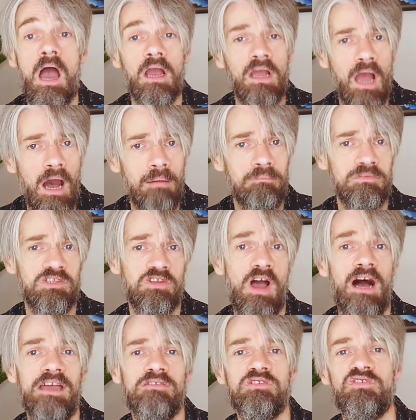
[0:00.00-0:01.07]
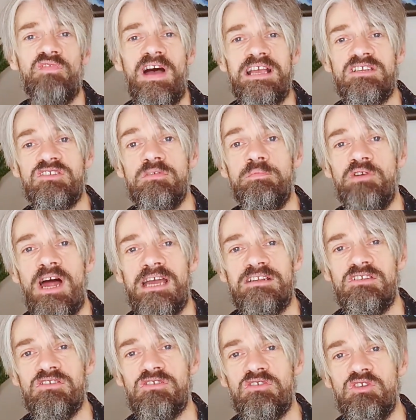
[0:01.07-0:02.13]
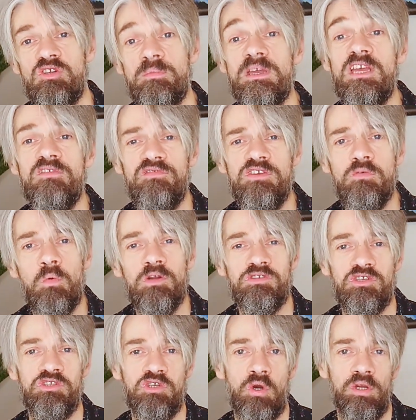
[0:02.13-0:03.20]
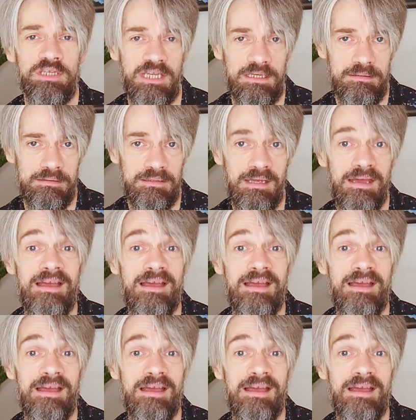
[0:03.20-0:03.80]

Come to IELTS Faster Practice Group if you want to join in.